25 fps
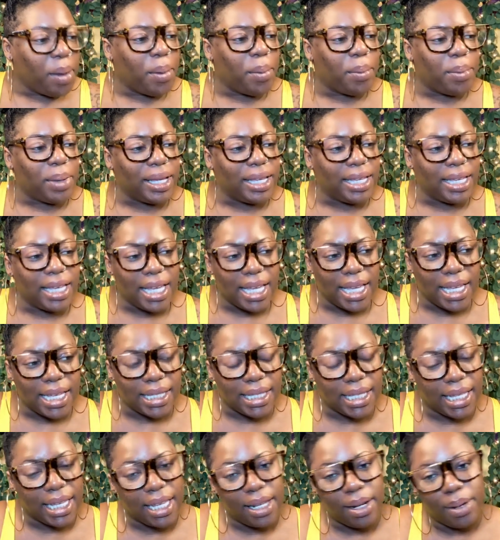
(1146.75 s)
But
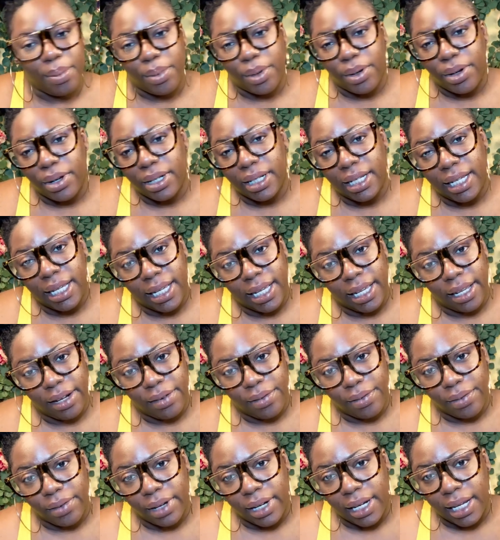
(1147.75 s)
yes, get up early and get in
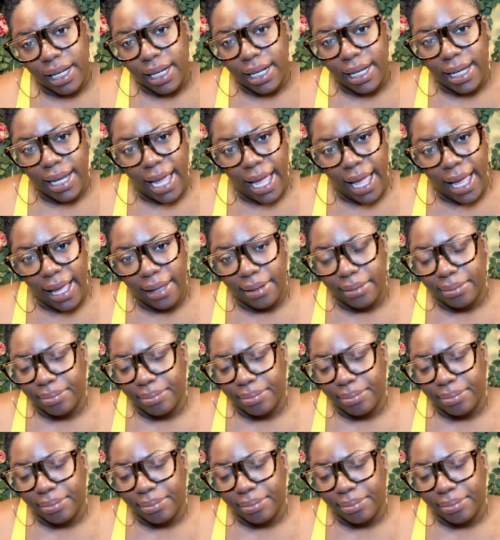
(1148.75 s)
front of your day.